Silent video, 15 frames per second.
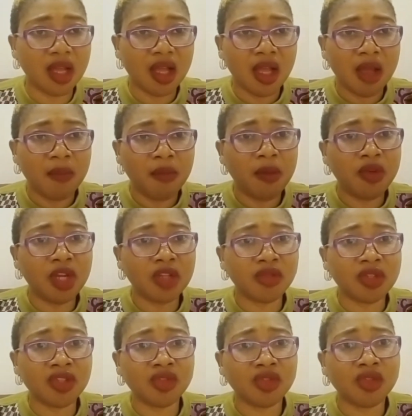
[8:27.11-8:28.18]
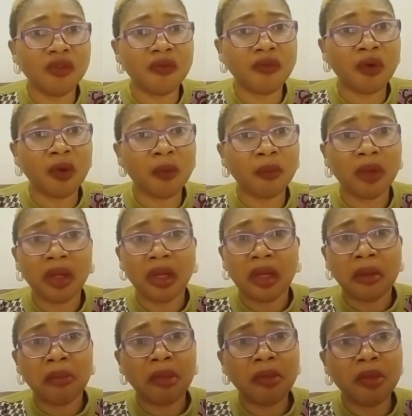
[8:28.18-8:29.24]
Maybe you are transitioning from
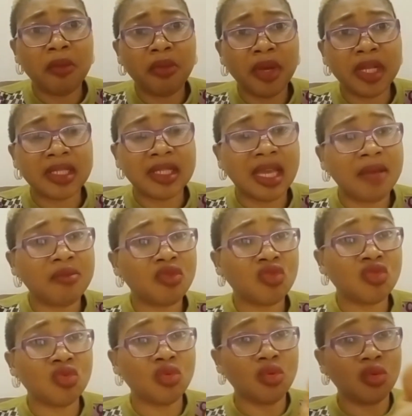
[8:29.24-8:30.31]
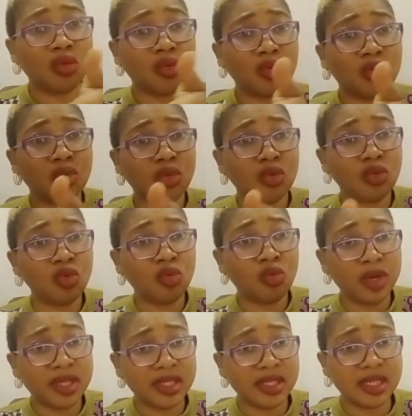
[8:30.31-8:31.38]
maybe break time to
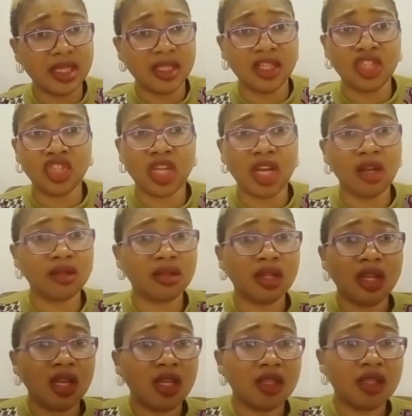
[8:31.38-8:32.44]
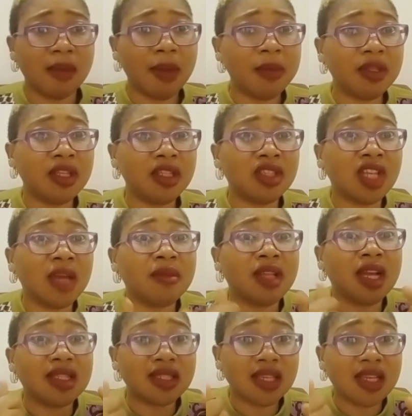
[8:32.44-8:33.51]
numeracy. That might be the time
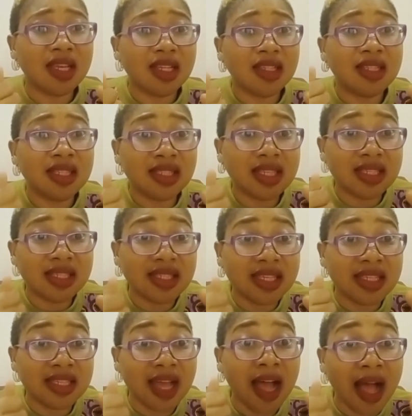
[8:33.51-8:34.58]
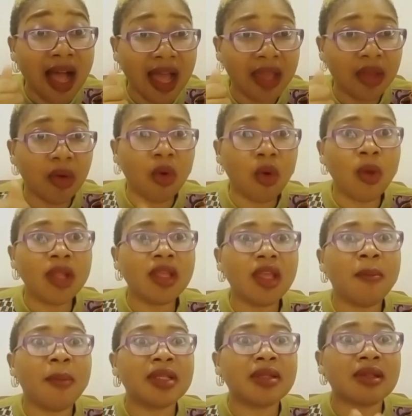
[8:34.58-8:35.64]
that the intensity is high, or when a
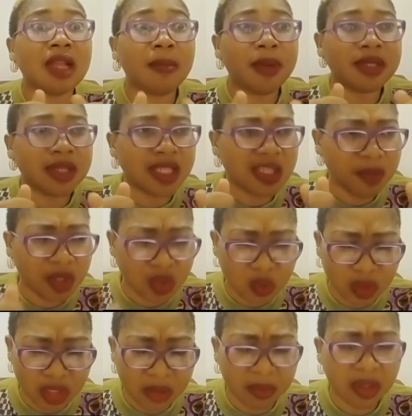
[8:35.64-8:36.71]
particular person speaks to him.